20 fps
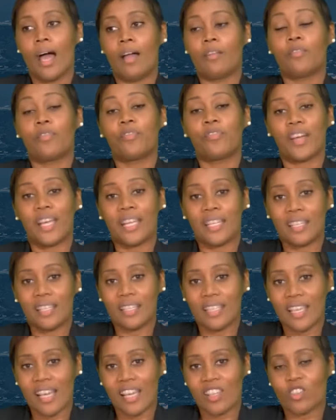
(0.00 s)
And
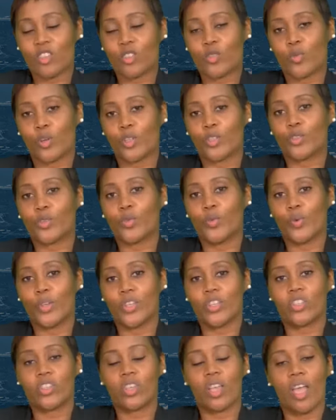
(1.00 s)
finally, I just want to
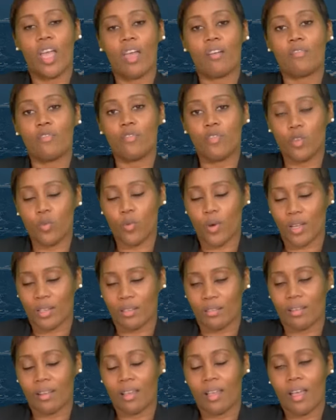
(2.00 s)
wish
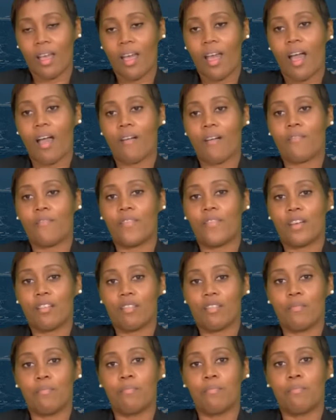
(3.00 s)
everyone a
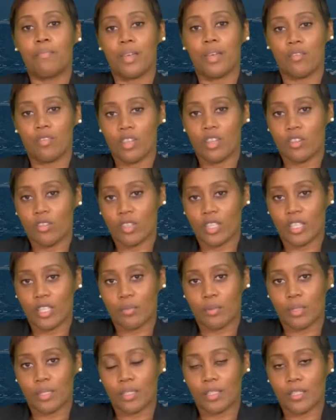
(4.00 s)
very Merry
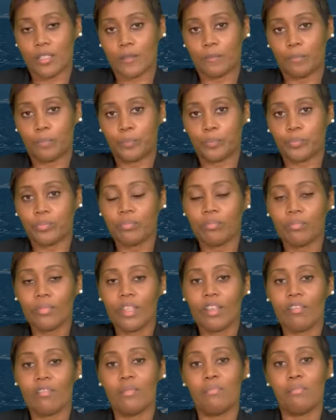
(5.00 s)
Christmas.
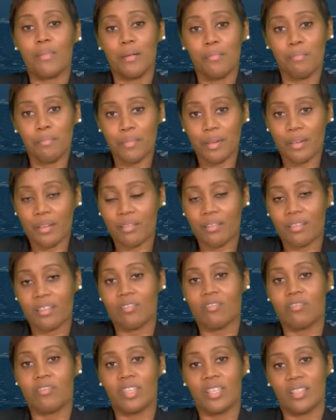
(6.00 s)
Remember
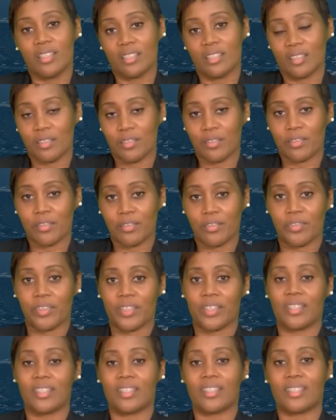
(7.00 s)
the reason
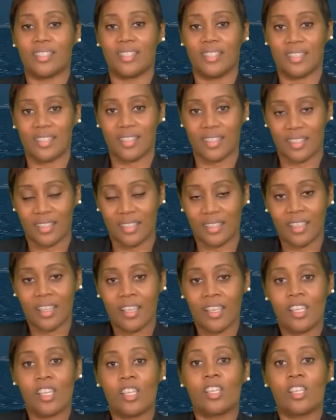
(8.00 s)
for the season.